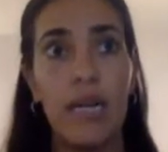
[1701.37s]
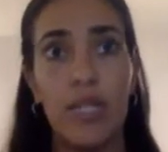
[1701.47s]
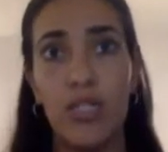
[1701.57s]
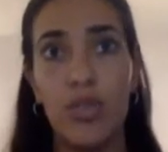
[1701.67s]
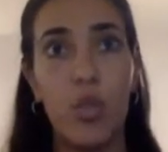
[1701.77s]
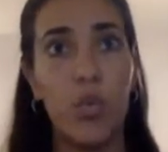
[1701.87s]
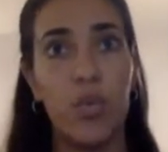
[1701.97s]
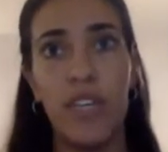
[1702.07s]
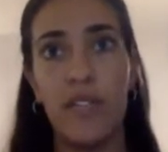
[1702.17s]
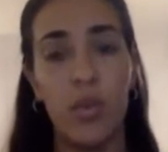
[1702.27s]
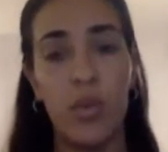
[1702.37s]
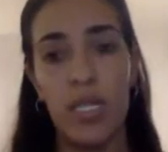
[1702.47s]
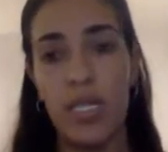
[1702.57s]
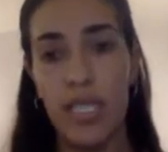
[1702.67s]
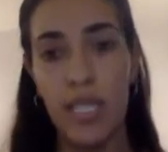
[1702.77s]
You definitely
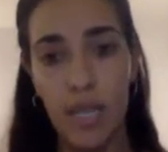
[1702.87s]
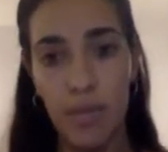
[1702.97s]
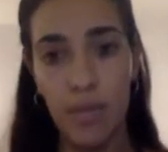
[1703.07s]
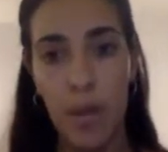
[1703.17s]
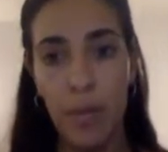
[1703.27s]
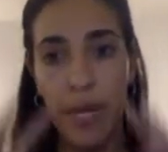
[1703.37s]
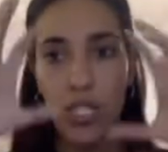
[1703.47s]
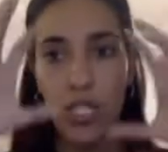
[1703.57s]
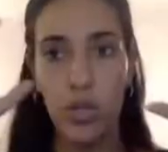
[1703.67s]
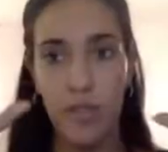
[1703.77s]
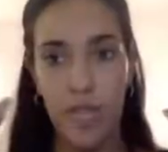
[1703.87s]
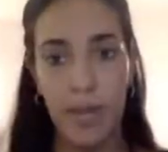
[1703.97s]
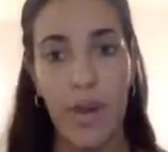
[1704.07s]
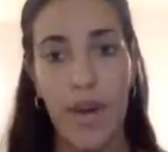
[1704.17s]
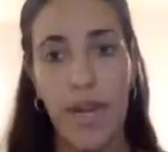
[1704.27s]
want to see a picture of
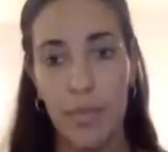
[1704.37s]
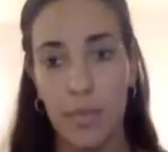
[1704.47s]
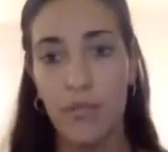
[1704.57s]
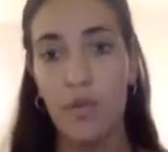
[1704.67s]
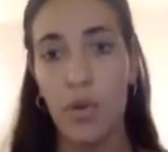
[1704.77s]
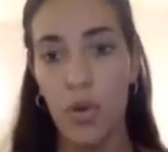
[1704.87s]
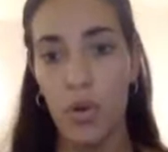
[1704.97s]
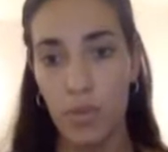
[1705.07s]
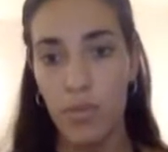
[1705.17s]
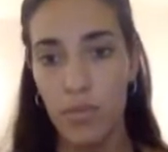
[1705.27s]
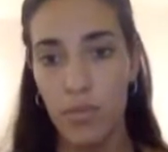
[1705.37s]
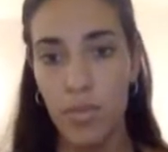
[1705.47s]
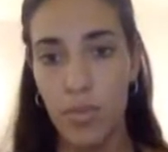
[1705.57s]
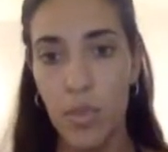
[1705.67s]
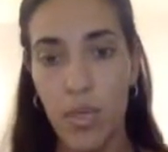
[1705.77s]
their brain before
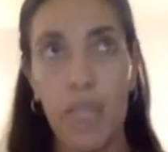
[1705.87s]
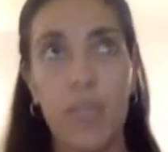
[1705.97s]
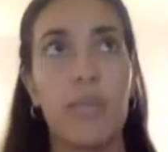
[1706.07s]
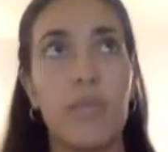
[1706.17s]
deploying.